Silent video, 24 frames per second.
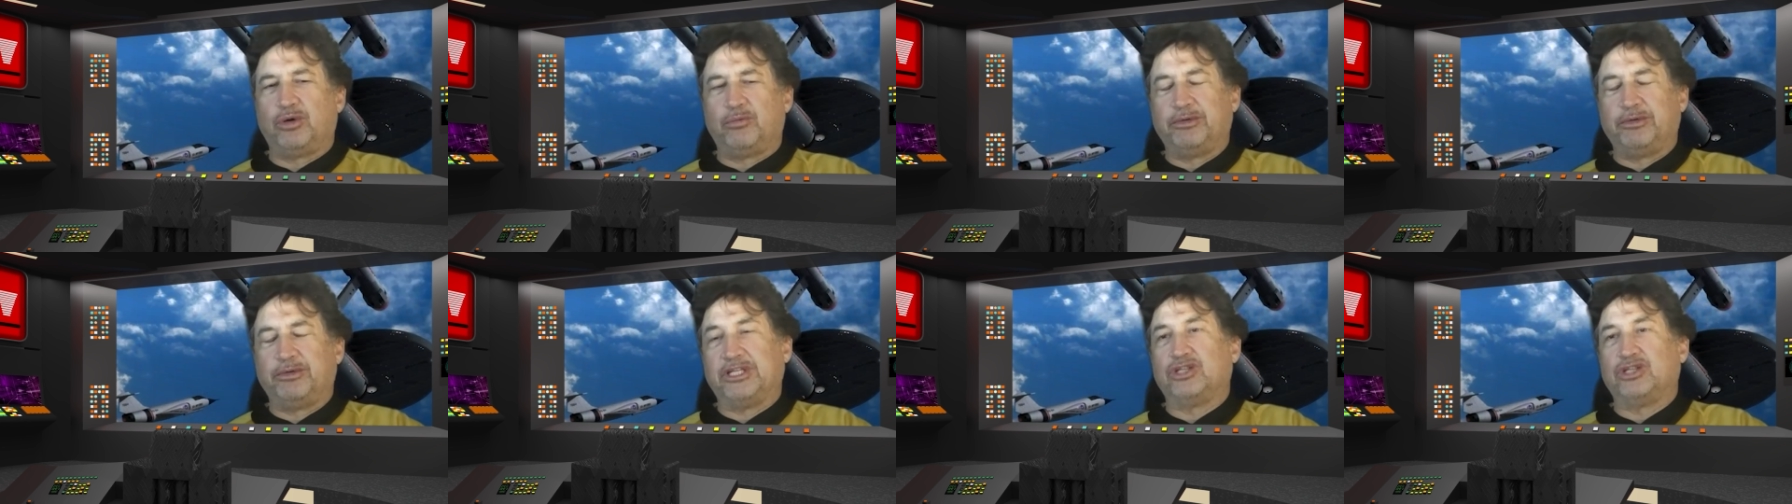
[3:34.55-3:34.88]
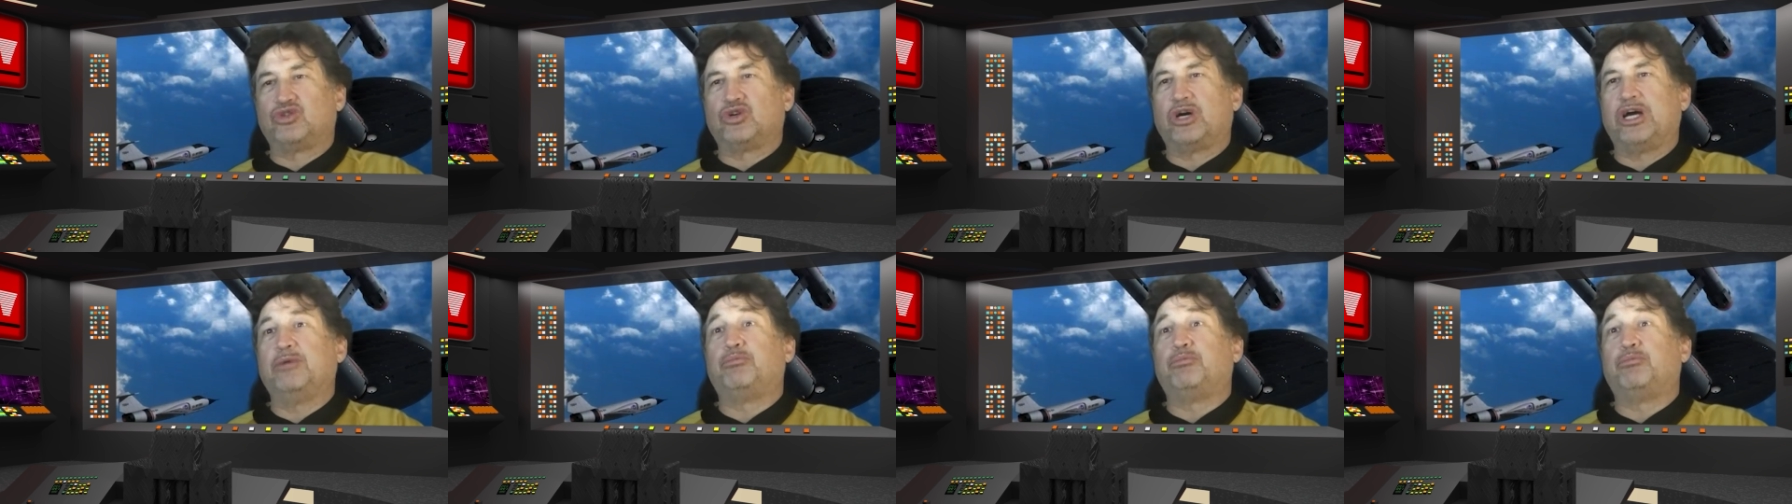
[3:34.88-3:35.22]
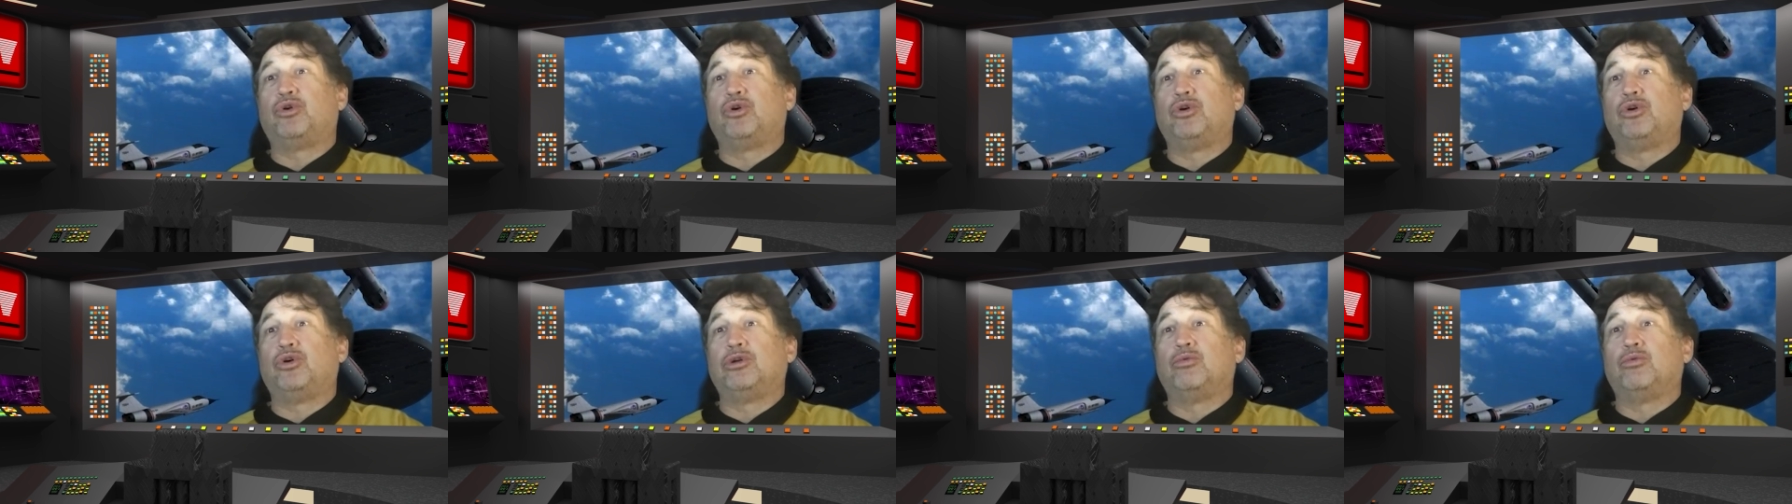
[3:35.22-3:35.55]
but they try to
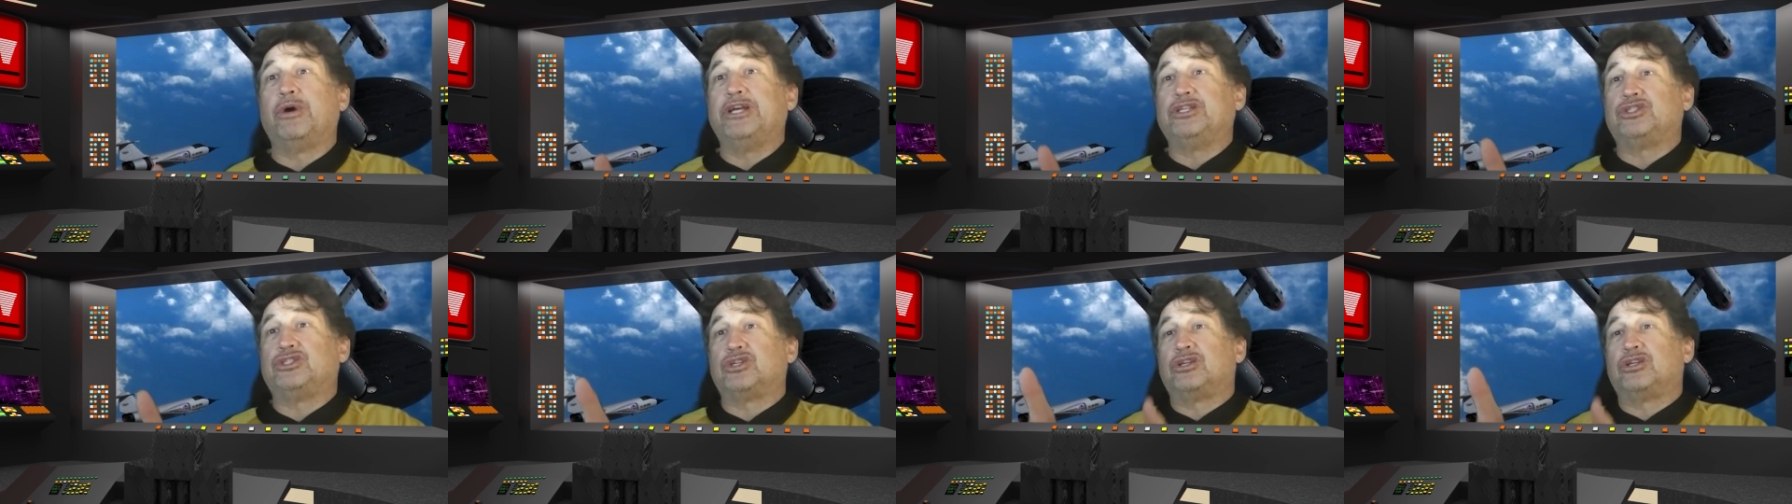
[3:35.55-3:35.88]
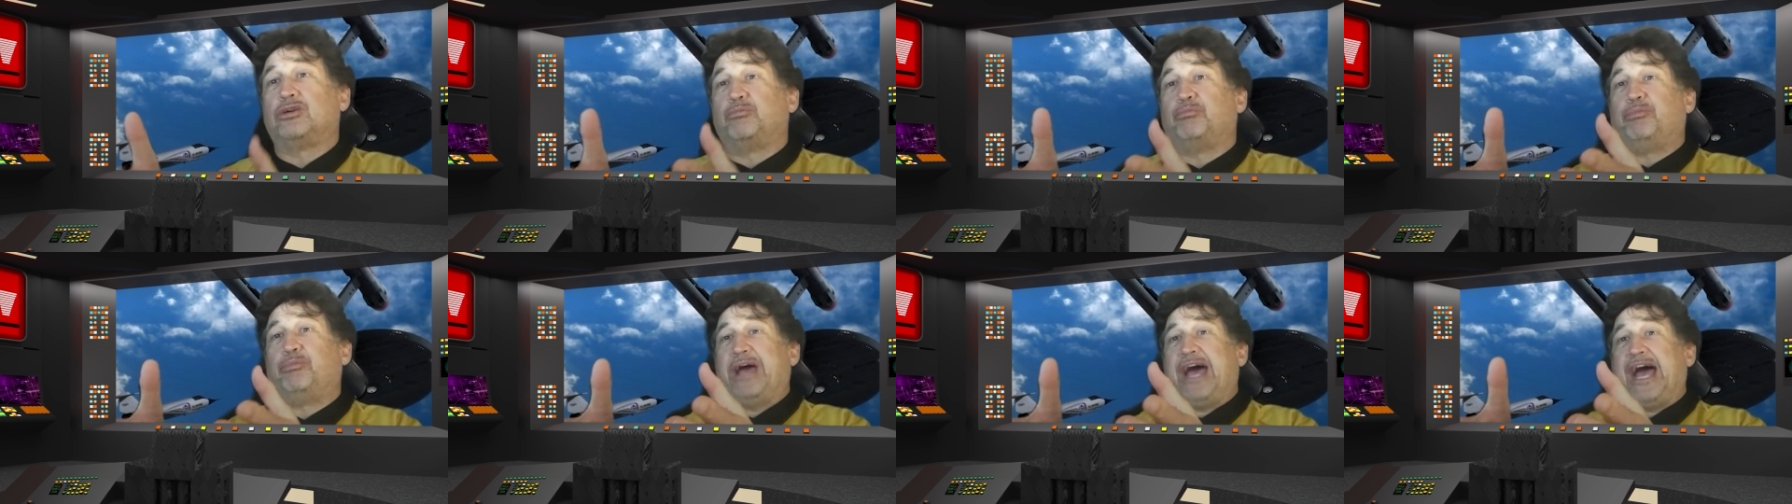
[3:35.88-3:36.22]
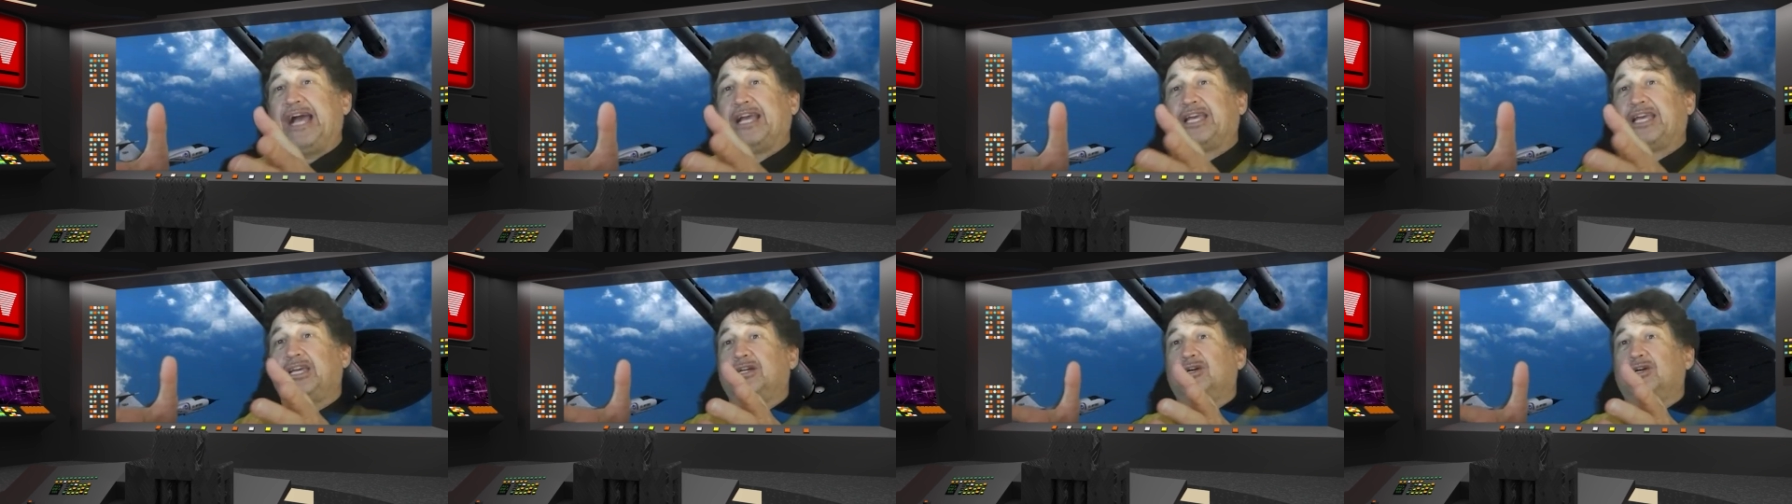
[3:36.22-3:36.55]
pull away. So they're
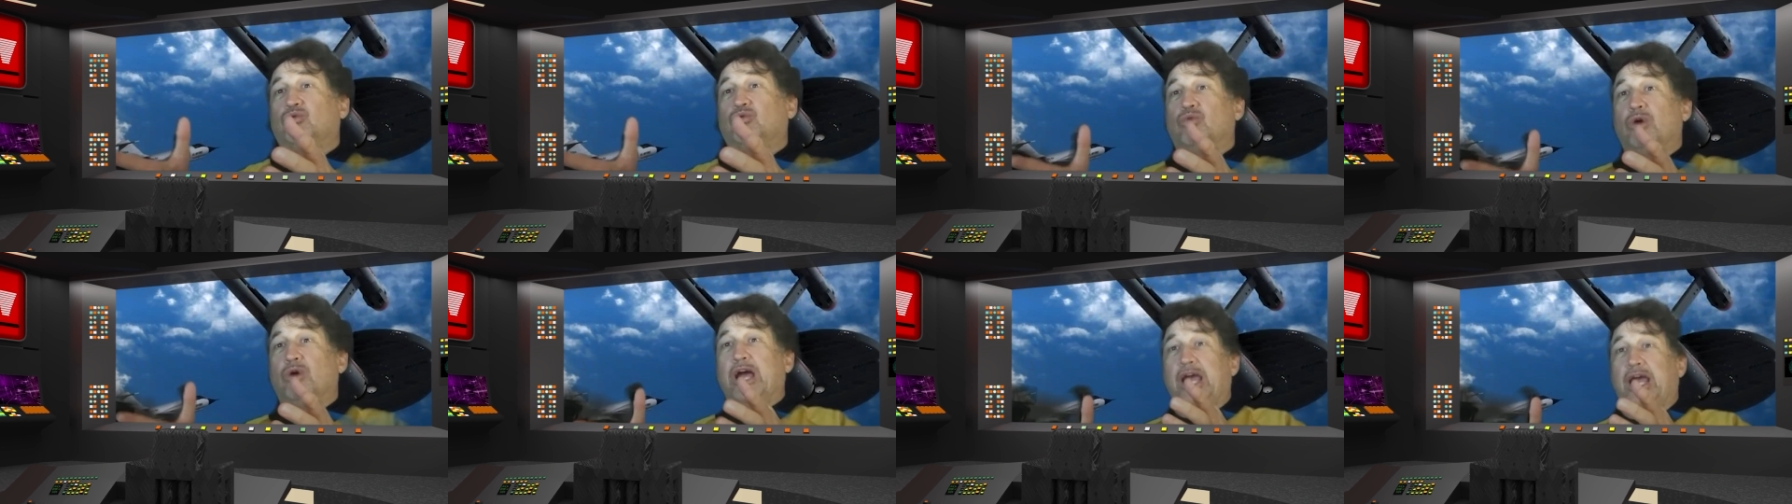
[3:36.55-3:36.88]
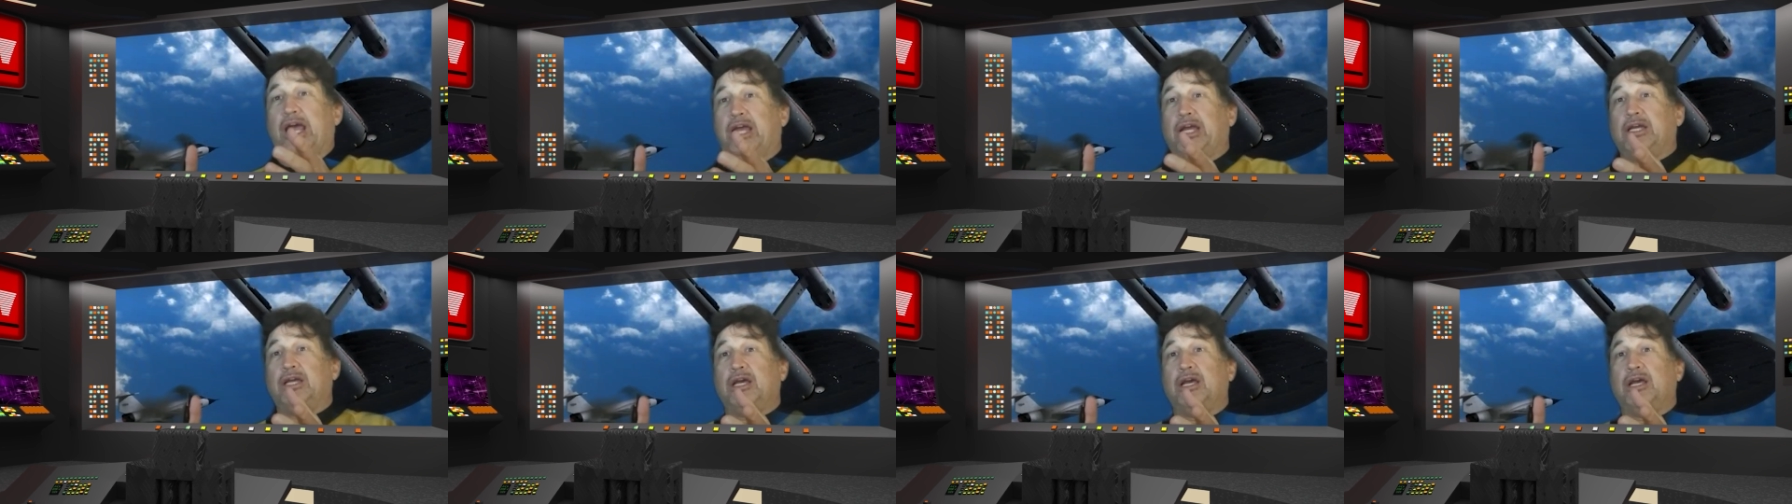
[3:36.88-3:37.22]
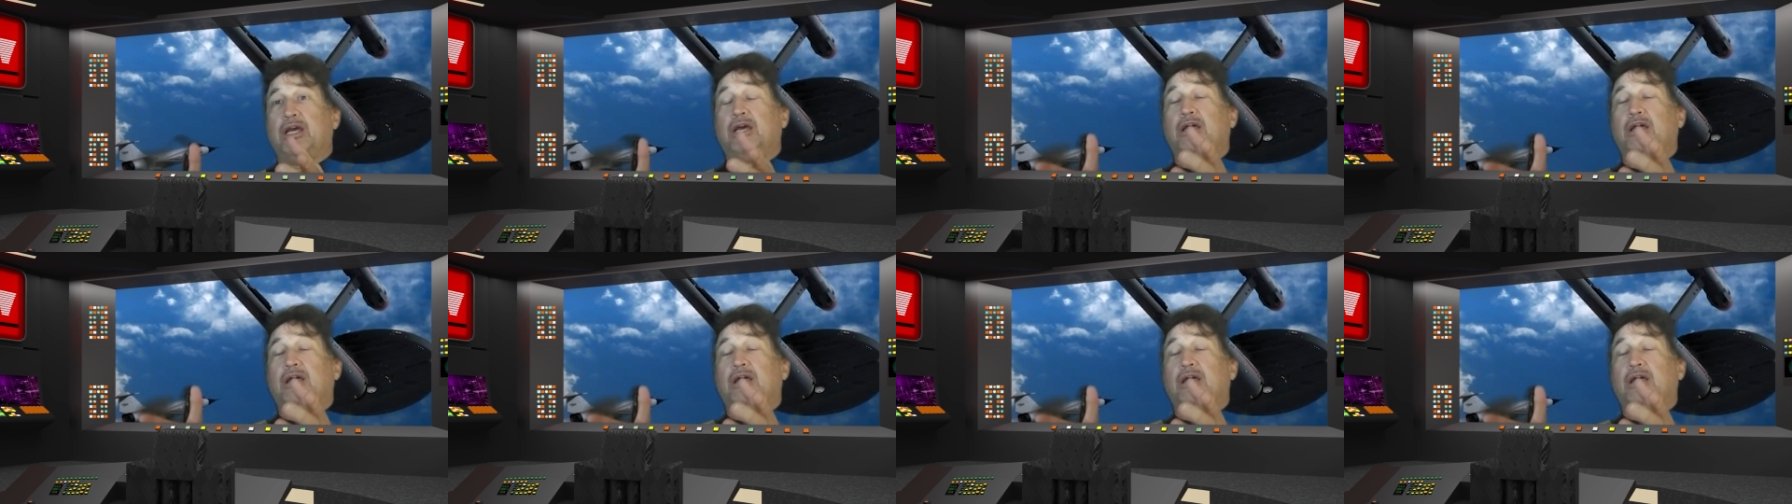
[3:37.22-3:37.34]
backing away